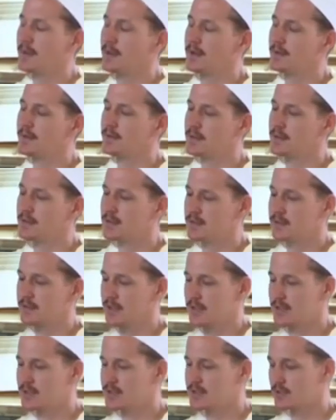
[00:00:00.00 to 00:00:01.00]
in the
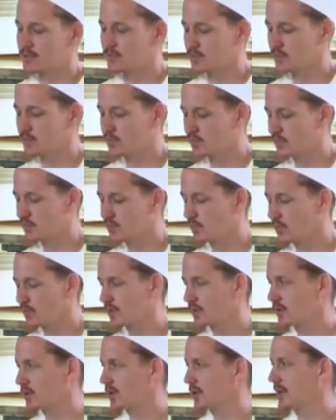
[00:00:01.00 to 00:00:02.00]
science of usul what
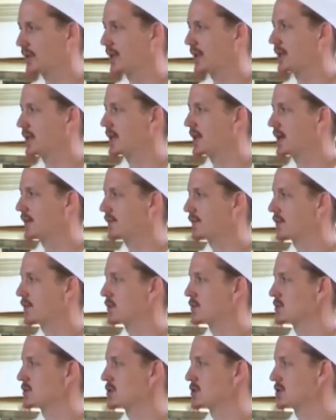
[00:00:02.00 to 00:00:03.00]
is called a
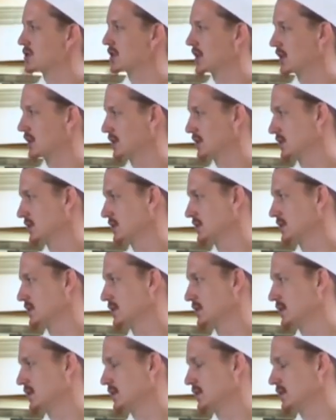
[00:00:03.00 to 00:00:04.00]
laftham mushtarak,
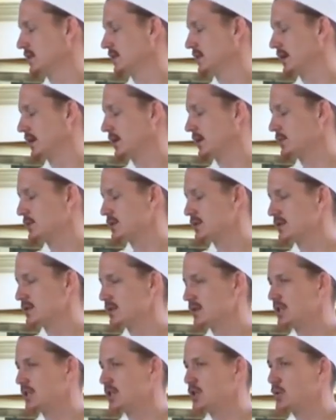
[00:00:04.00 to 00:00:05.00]
okay, which is
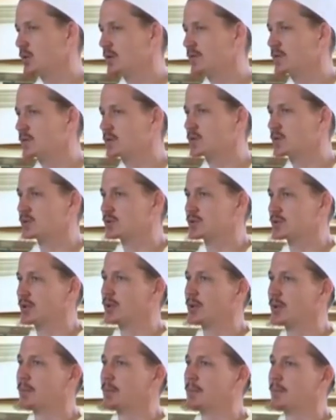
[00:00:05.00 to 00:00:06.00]
an equivocal
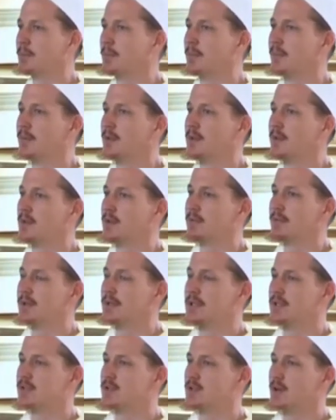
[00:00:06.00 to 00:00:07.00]
term,
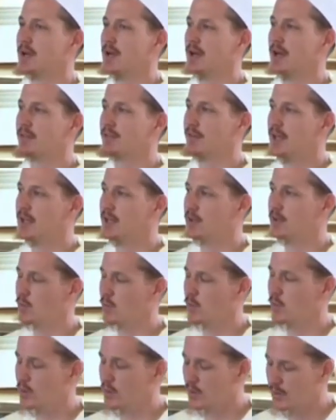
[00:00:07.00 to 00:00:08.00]
meaning that you have a
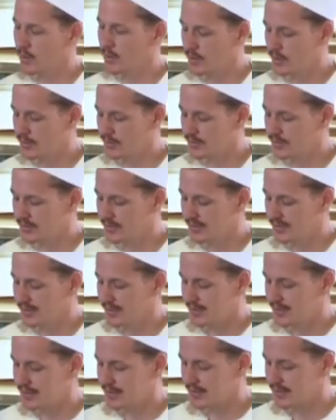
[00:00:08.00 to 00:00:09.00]
word
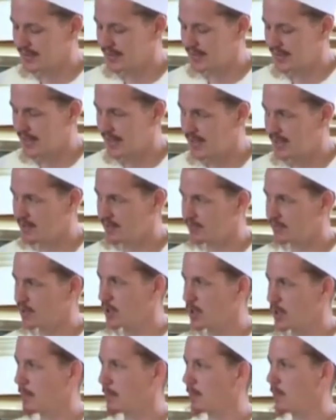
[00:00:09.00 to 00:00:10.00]
that can have
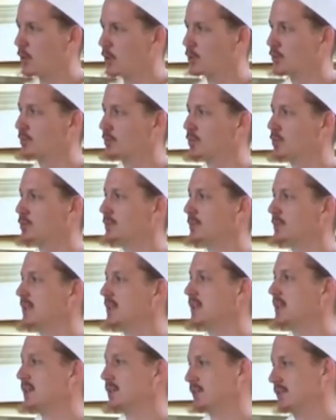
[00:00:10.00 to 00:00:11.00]
multiple
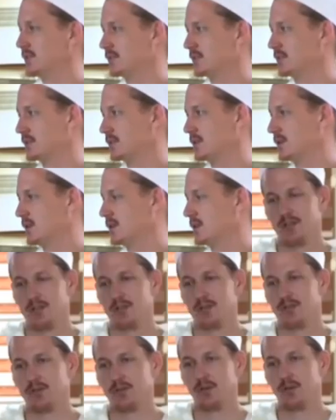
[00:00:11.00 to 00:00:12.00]
meanings.
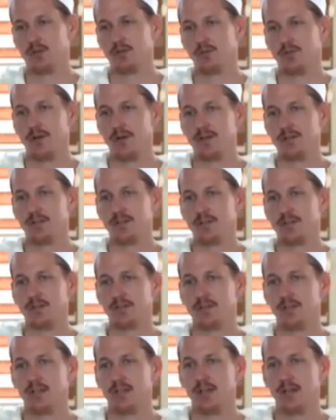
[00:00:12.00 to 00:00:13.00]
So, for instance,
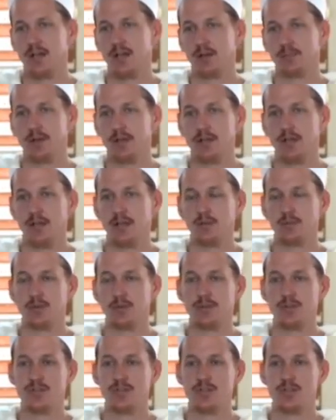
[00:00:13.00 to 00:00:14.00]
in the Arabic
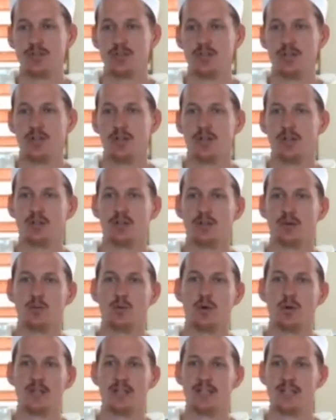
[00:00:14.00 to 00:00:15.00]
language, the
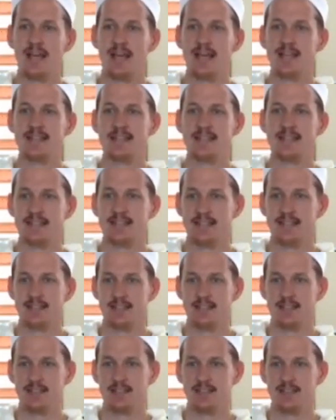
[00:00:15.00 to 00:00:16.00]
word yad,
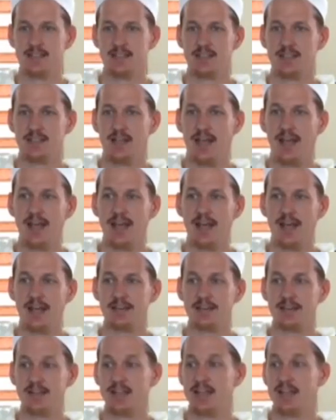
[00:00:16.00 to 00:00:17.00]
hand,
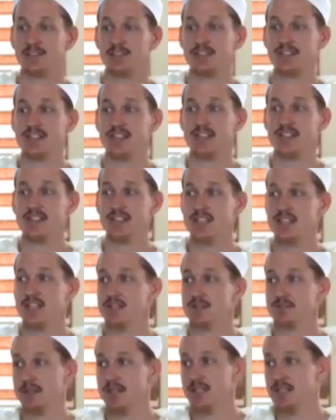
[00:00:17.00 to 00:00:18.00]
can have 16
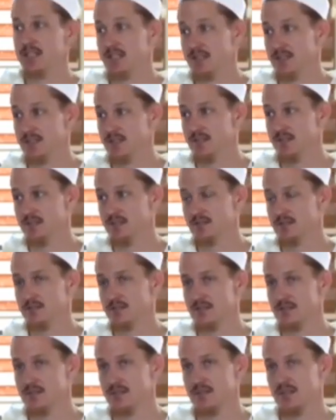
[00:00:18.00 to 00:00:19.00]
meanings.
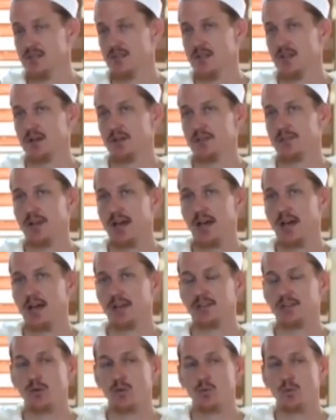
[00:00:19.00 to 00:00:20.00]

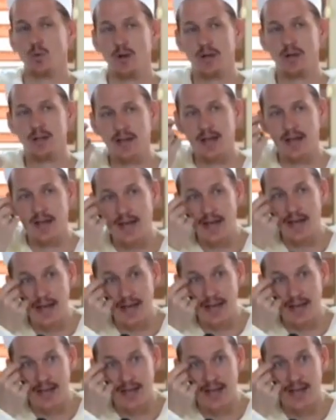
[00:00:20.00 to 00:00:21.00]
That the word
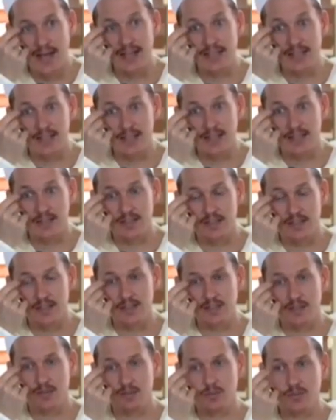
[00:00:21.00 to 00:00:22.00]
ayn,
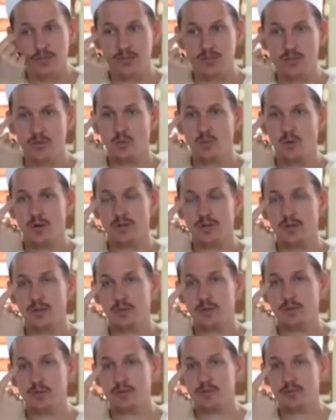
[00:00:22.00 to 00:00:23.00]
which is the word that we
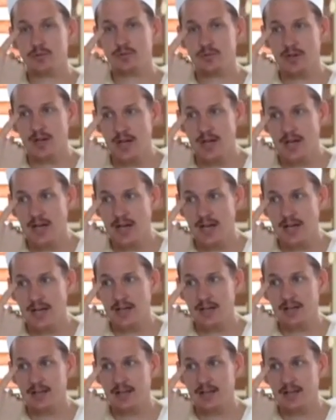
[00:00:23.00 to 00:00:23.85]
use for eye,